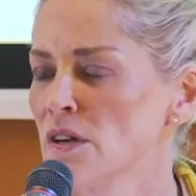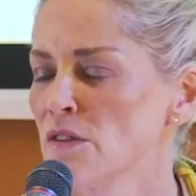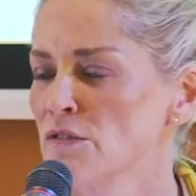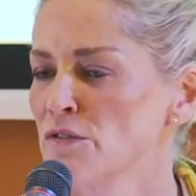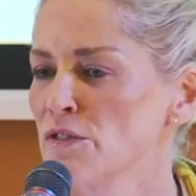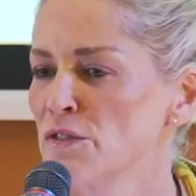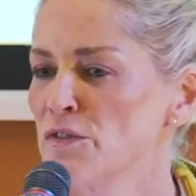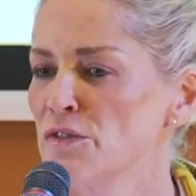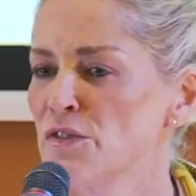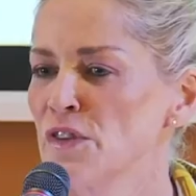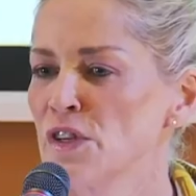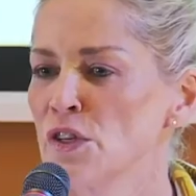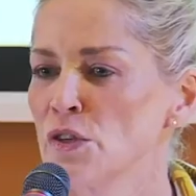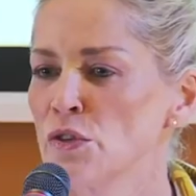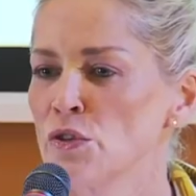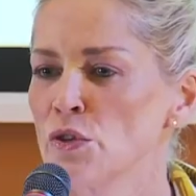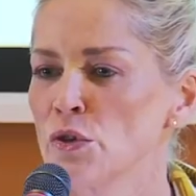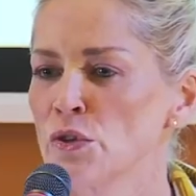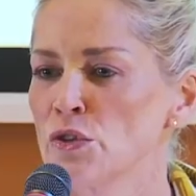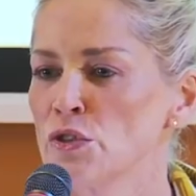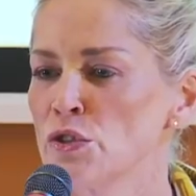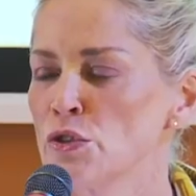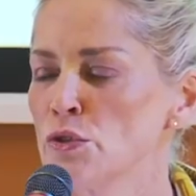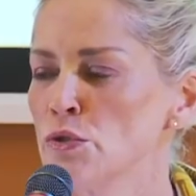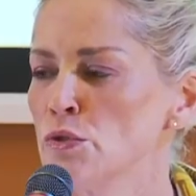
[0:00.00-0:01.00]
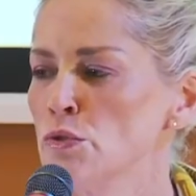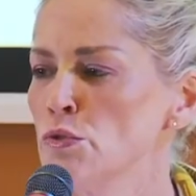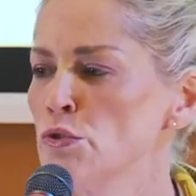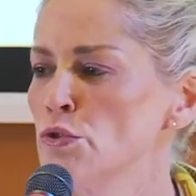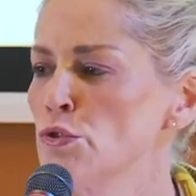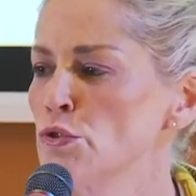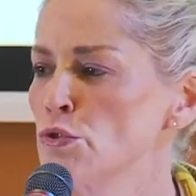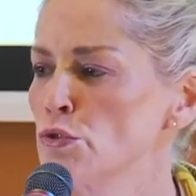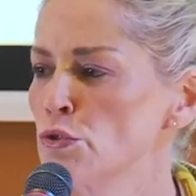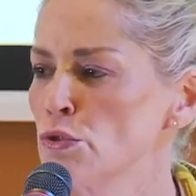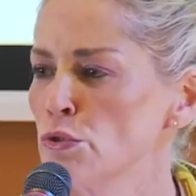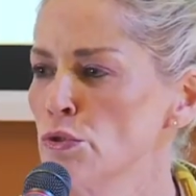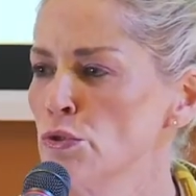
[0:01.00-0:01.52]
fulfill your
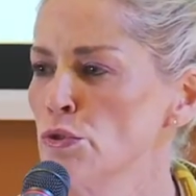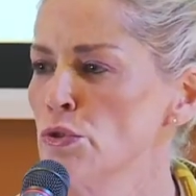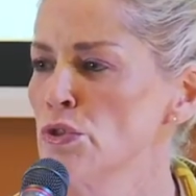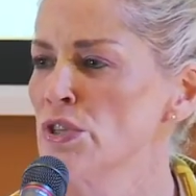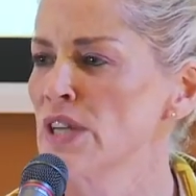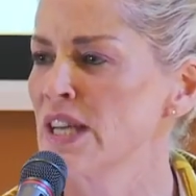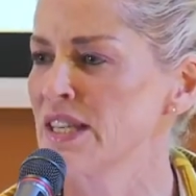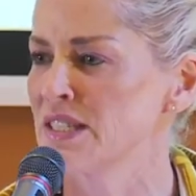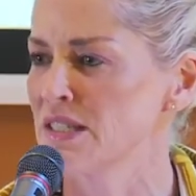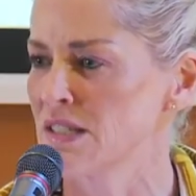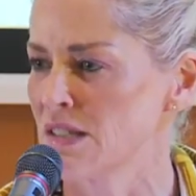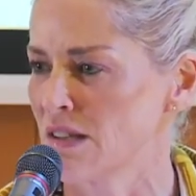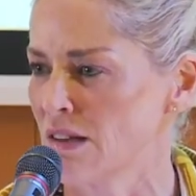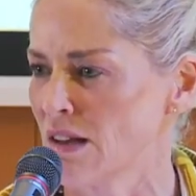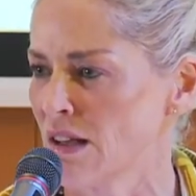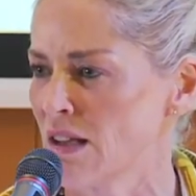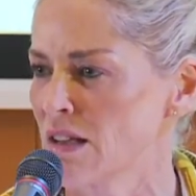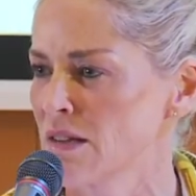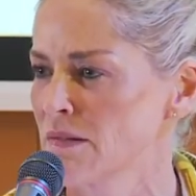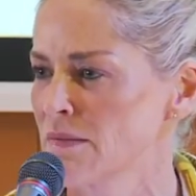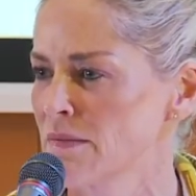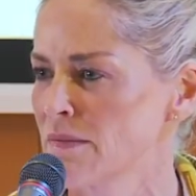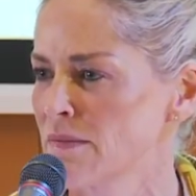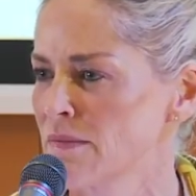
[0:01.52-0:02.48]
true destiny,